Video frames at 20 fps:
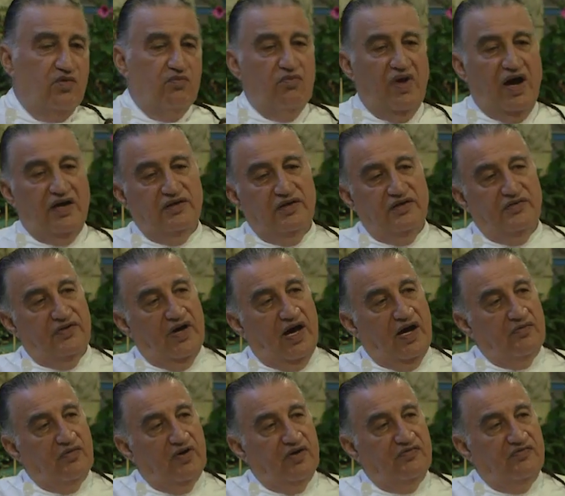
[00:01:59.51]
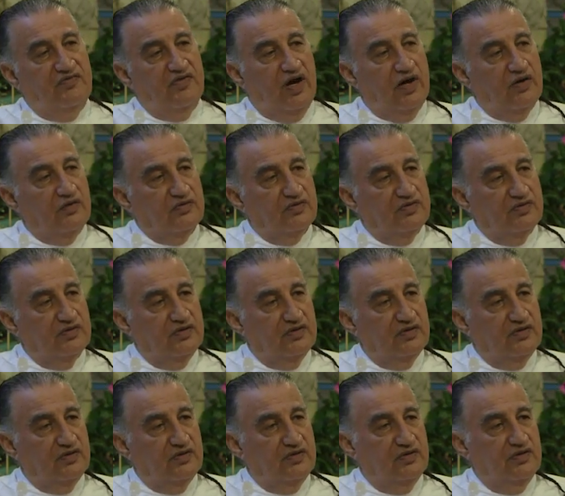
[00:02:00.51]
By the time I found
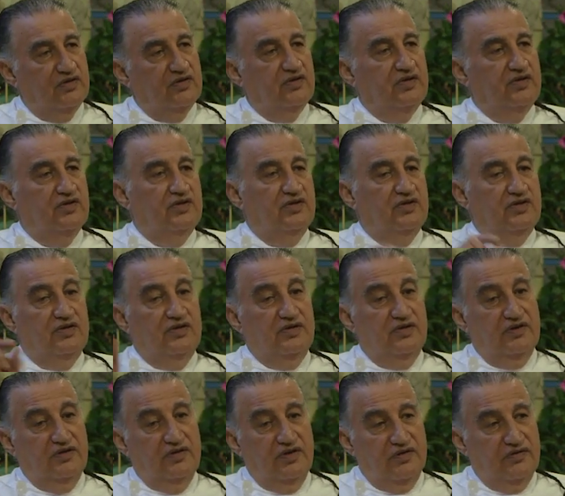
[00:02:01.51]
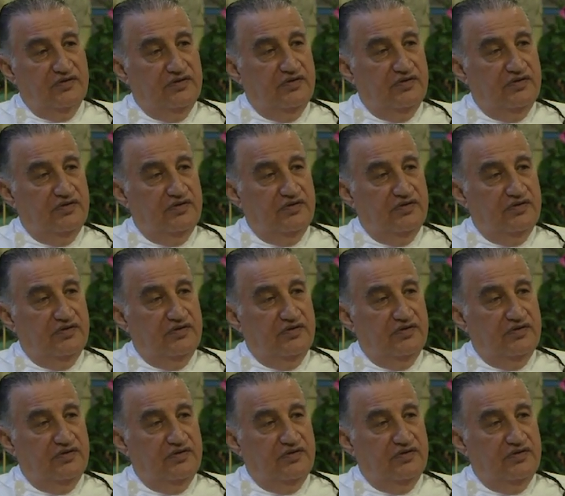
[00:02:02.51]
that